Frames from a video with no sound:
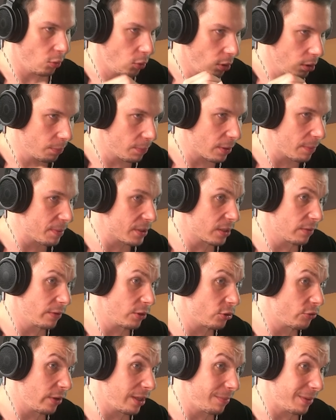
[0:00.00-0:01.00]
whole purpose of the
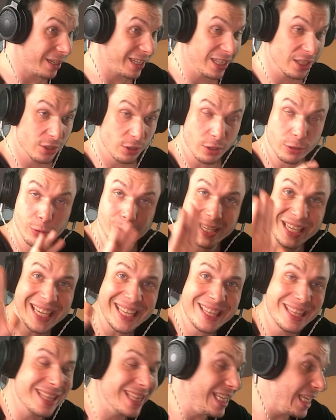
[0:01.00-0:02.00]
trademark is not to
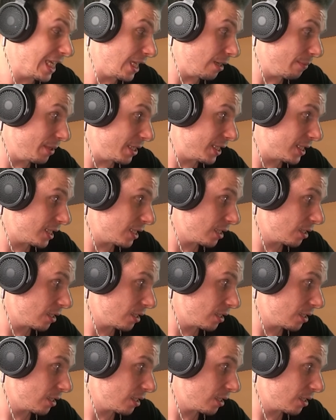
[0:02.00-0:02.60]
hit the enemies,